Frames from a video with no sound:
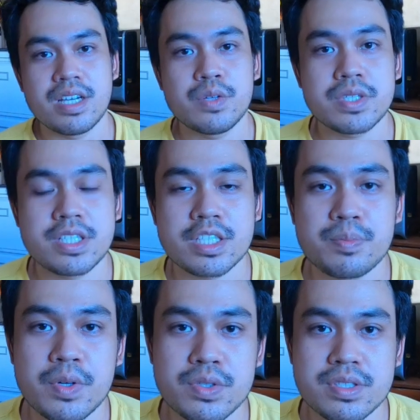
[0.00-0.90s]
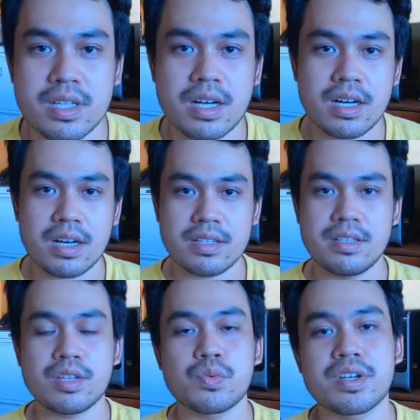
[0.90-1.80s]
I was exposed sa
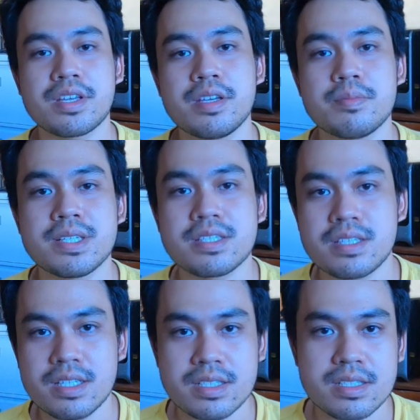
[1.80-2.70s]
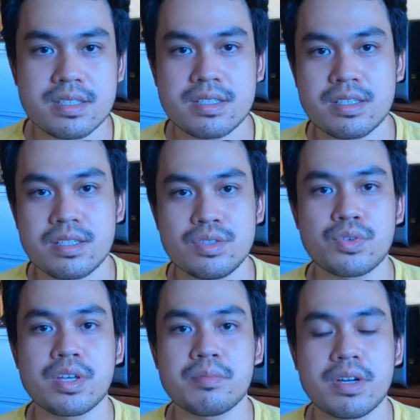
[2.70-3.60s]
networking business
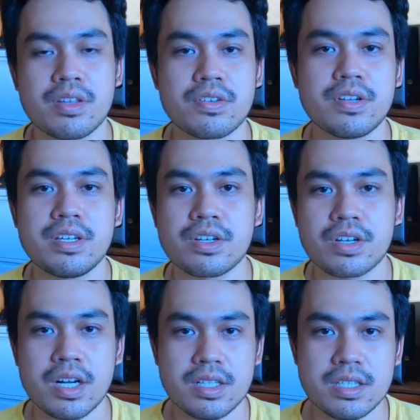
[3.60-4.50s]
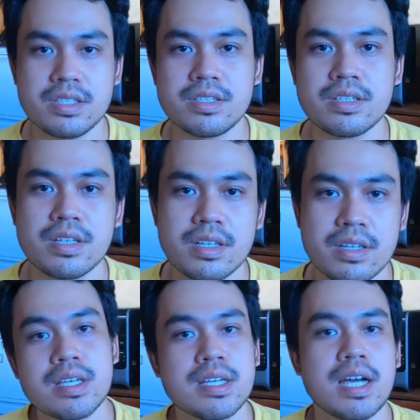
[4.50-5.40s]
during my third year college.
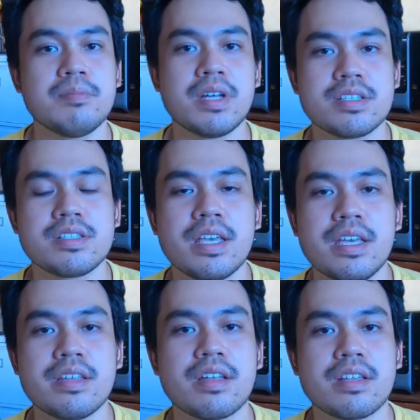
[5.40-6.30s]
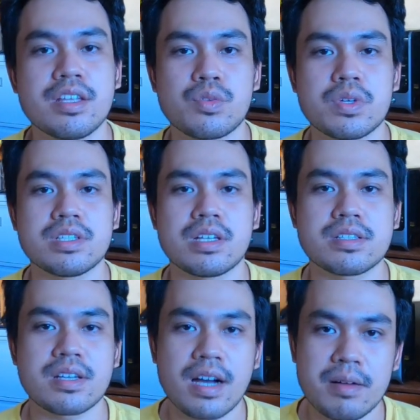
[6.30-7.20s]
I'm not saying that it was a
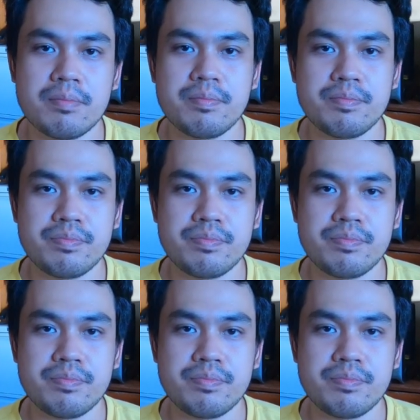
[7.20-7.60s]
scam.